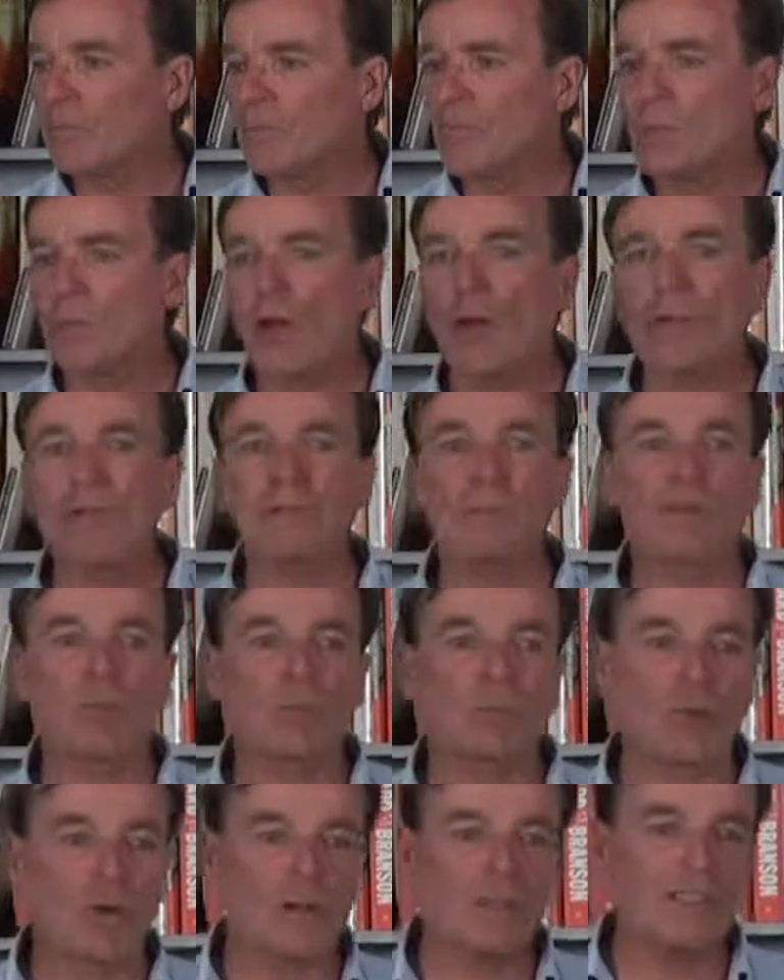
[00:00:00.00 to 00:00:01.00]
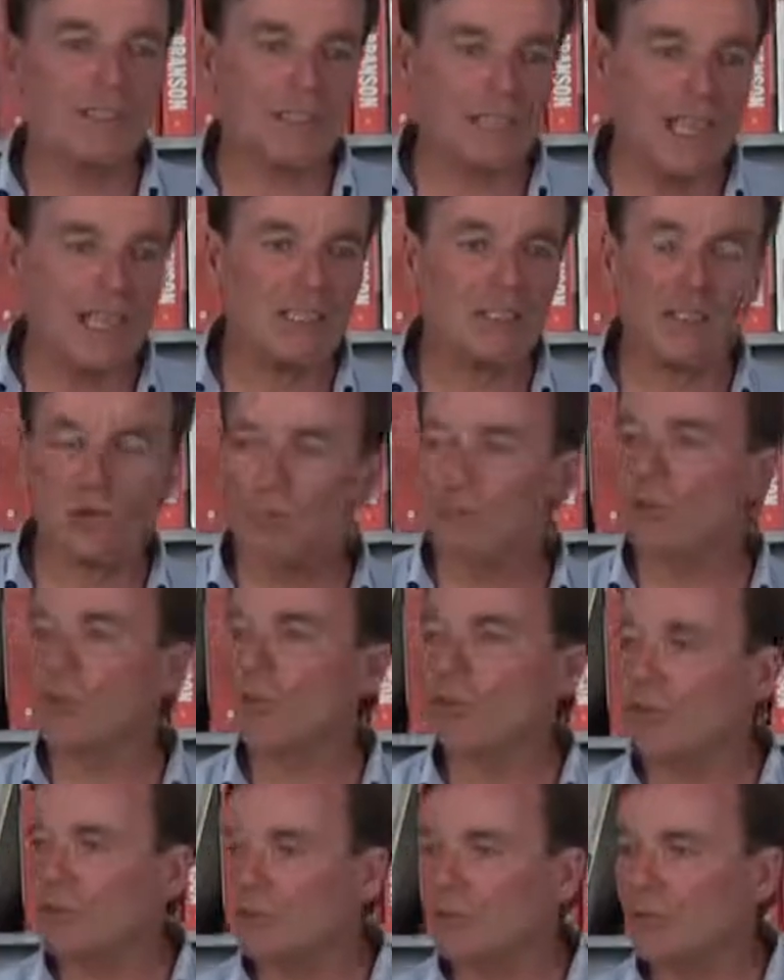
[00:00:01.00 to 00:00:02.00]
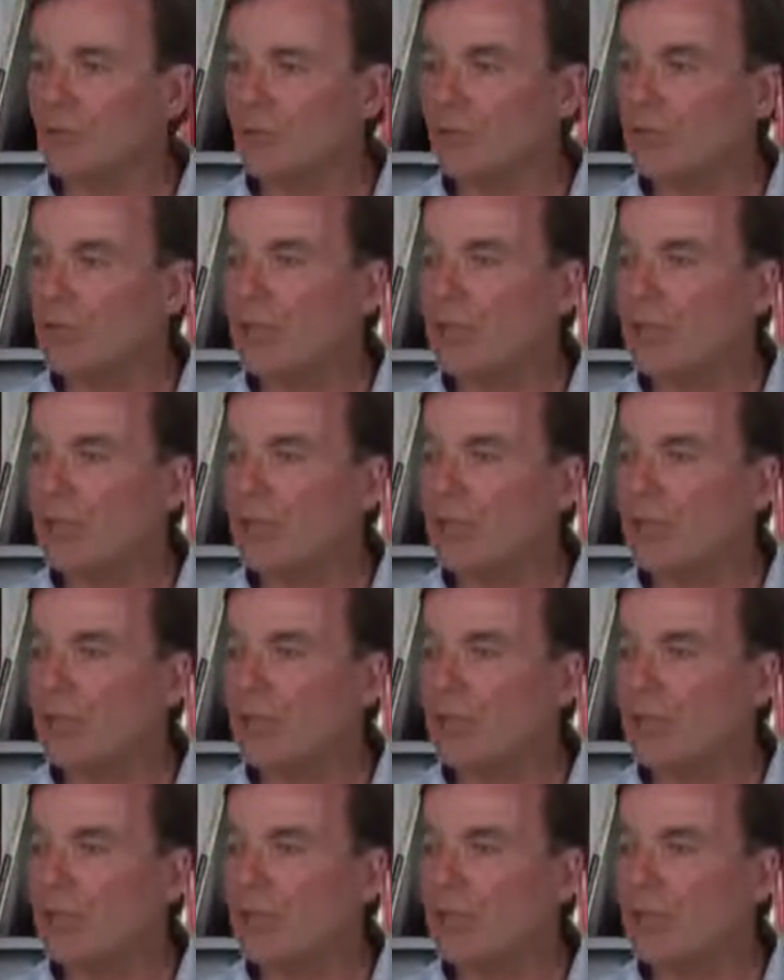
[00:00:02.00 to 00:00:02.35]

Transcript: No, there's a price attached to what I do,